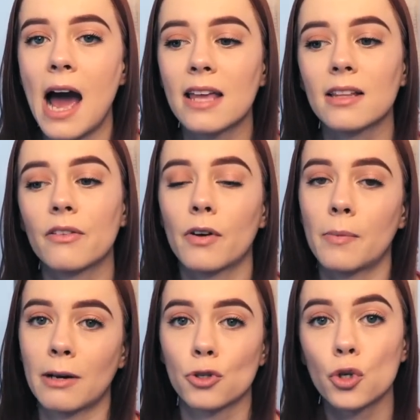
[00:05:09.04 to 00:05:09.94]
I live
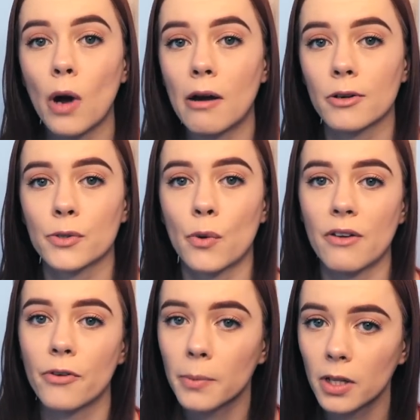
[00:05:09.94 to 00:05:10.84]
about 2 hours away
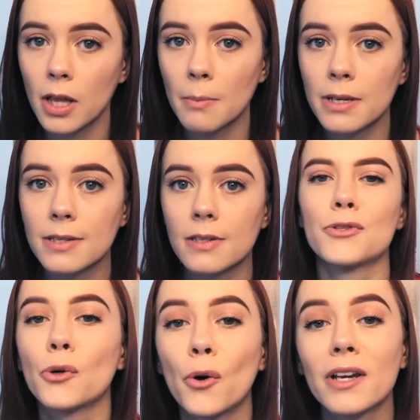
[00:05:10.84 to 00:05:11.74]
from Columbus.
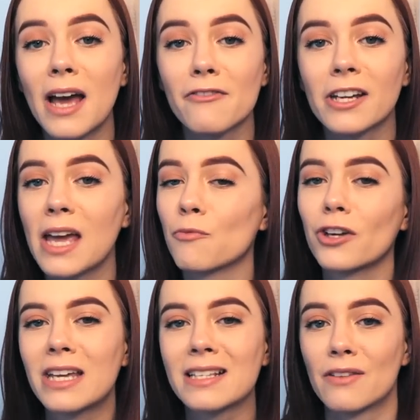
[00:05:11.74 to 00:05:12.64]
So going to every game
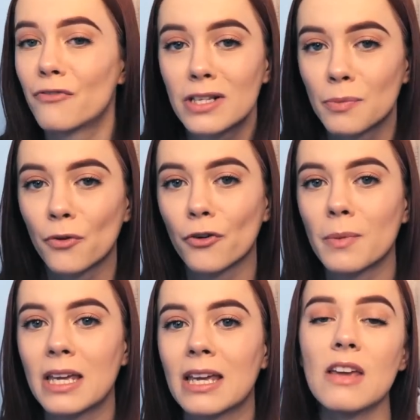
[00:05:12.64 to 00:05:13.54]
really isn't feasible for me.